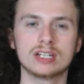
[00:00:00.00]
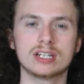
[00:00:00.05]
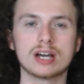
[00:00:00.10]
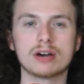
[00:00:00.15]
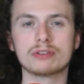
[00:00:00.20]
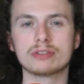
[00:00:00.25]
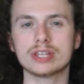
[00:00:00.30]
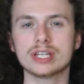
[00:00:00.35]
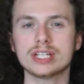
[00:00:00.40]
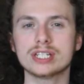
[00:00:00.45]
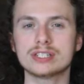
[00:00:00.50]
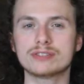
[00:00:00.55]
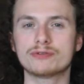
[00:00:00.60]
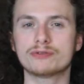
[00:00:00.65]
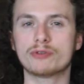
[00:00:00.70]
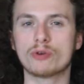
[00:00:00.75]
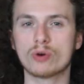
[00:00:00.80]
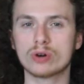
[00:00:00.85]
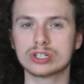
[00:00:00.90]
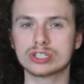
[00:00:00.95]
Now, these
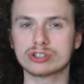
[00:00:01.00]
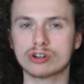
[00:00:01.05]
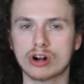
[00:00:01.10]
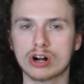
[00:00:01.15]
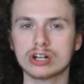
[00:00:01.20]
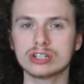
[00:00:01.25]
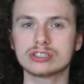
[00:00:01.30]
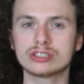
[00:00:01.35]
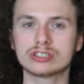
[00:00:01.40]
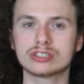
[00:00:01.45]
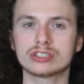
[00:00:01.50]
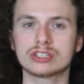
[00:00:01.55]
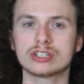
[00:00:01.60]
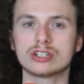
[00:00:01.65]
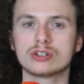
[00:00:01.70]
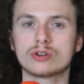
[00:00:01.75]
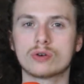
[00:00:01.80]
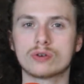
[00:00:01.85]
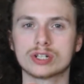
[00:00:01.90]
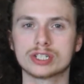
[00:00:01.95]
4 charts
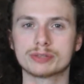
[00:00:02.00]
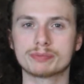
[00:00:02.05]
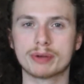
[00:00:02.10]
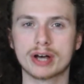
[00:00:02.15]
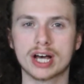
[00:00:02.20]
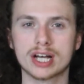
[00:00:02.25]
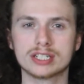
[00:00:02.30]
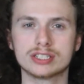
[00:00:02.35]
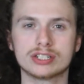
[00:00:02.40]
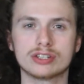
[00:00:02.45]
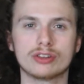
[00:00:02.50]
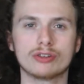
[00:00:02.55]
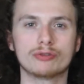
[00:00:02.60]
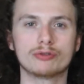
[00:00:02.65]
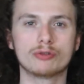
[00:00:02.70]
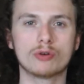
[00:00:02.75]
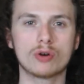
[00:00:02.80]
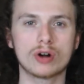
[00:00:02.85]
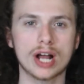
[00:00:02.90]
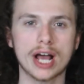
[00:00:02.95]
correspond to the
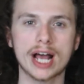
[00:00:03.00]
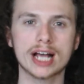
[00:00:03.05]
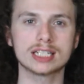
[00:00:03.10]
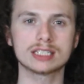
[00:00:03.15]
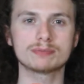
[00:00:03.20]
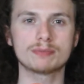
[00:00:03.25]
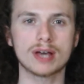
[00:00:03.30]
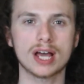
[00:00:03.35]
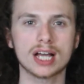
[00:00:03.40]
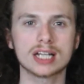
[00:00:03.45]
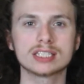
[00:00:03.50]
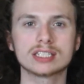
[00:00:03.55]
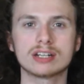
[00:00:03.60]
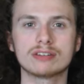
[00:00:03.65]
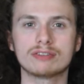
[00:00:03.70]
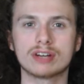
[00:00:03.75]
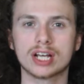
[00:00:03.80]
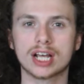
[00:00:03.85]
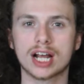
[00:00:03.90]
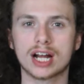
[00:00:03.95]
4 aspects of
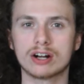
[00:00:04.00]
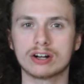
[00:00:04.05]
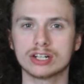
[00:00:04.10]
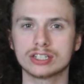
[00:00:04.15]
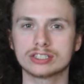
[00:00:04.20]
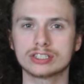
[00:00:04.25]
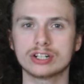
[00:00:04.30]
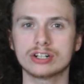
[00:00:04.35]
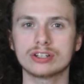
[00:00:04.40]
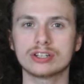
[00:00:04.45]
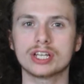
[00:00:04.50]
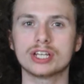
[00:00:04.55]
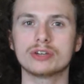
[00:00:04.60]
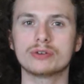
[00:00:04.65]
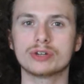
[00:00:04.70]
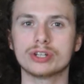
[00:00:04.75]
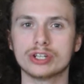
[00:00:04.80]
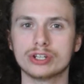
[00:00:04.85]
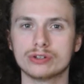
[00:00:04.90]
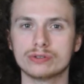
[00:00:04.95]
a character that you
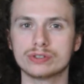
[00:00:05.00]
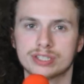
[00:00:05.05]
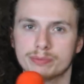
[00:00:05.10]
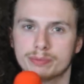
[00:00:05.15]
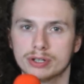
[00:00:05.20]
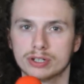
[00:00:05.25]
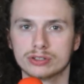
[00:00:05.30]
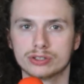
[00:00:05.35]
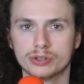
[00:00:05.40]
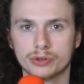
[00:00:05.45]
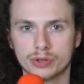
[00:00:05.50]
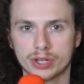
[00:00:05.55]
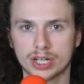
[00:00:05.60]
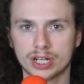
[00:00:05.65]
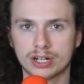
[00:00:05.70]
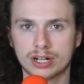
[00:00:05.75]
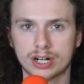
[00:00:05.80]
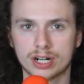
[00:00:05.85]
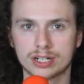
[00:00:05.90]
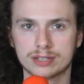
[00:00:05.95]
can use to build who they
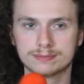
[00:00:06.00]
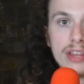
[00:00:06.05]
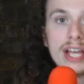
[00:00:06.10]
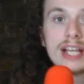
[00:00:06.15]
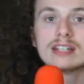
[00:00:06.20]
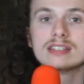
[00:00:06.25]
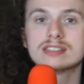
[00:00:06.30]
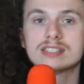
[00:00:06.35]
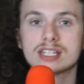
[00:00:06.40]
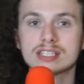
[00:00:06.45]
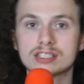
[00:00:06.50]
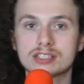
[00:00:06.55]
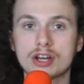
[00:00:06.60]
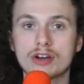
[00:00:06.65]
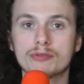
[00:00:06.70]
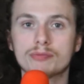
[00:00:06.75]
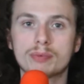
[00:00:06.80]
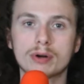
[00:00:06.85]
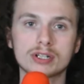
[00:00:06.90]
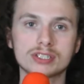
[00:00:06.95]
are. They consist
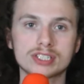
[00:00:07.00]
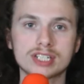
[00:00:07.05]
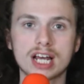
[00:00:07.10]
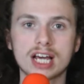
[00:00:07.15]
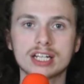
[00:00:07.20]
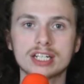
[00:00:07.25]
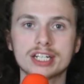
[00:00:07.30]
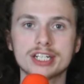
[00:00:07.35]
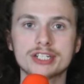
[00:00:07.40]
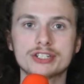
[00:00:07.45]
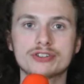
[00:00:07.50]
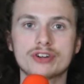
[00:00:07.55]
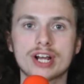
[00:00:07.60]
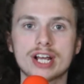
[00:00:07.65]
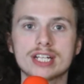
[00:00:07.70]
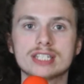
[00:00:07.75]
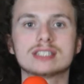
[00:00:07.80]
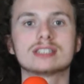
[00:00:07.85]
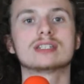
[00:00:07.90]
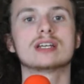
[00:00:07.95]
of personality
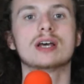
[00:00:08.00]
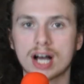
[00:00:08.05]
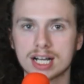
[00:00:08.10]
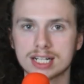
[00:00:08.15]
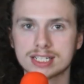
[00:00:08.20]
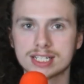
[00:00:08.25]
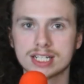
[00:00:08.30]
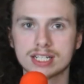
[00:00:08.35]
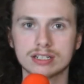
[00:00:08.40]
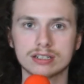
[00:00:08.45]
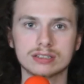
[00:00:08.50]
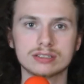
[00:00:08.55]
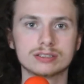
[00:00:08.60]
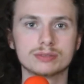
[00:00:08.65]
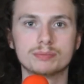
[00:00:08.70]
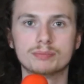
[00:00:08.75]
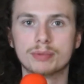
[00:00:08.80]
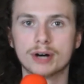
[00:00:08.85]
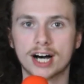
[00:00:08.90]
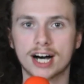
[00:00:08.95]
traits, ideals,
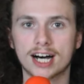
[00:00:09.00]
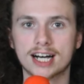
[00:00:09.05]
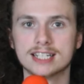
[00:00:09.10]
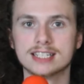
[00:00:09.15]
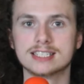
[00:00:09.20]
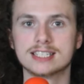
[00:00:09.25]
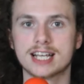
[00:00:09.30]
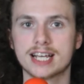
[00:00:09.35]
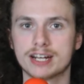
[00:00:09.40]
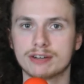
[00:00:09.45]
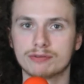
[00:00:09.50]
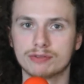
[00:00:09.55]
bonds, and